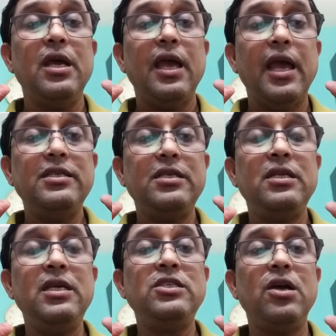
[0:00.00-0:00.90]
as a
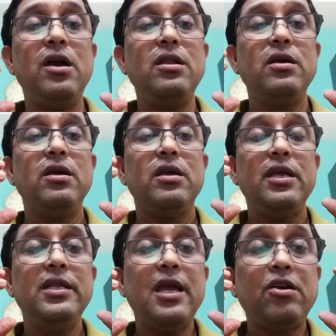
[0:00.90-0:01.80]
teacher
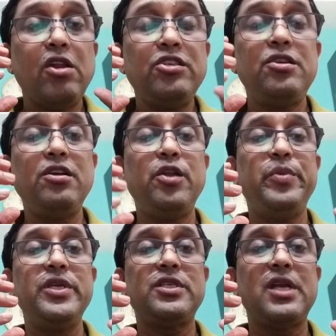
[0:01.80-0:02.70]
in a
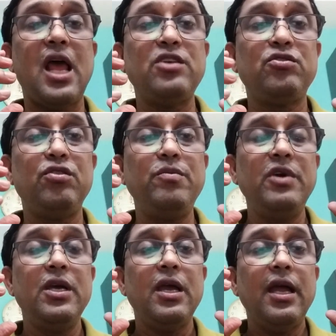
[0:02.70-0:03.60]
constructivist
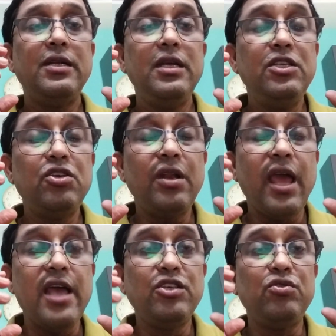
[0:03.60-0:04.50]
classroom, a teacher
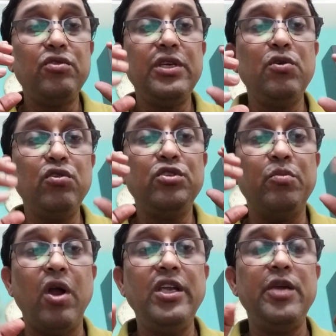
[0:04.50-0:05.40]
has to use
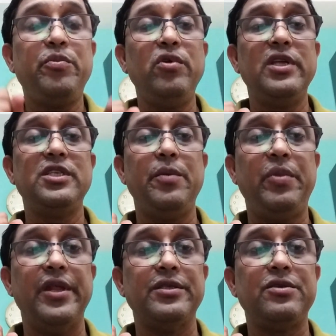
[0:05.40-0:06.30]
multiple
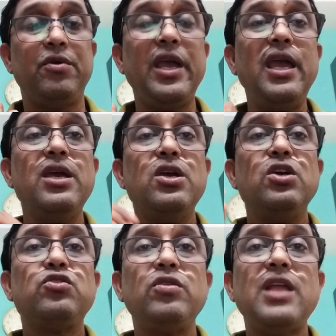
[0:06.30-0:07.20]
disciplines. Okay,
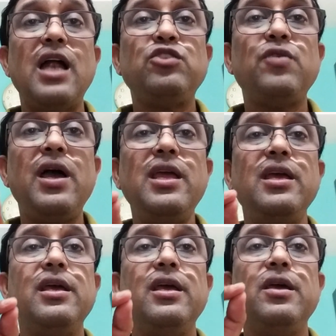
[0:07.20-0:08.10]
so that's why
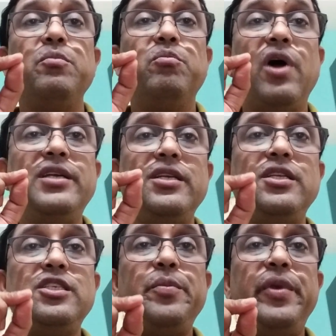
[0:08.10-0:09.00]

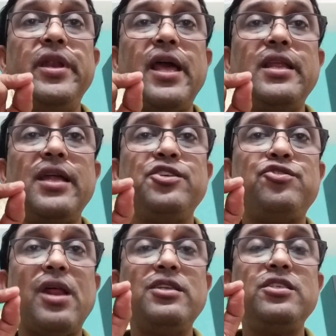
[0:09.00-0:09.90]
multidisciplinary and
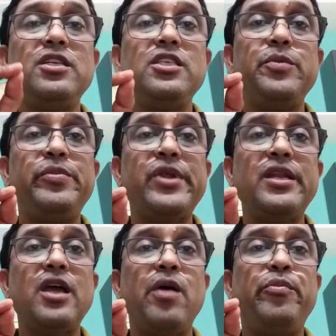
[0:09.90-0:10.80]

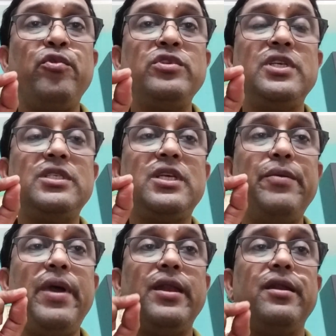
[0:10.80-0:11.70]
transdisciplinary approach is
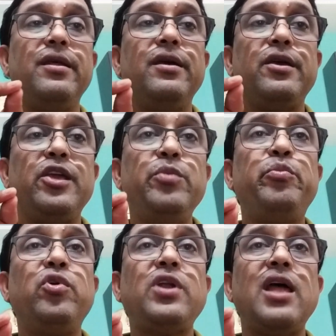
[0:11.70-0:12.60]
given
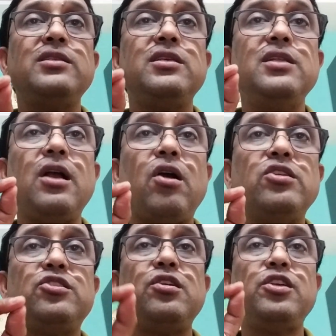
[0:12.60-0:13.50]
importance in a
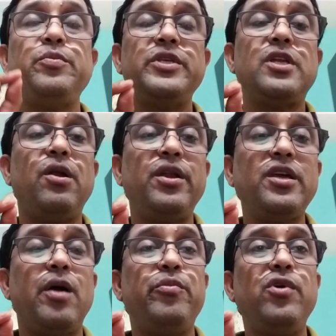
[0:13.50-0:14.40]
constructivist
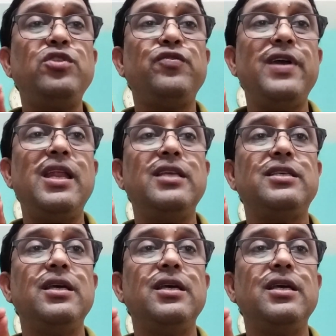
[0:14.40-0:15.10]
learning approach, whereas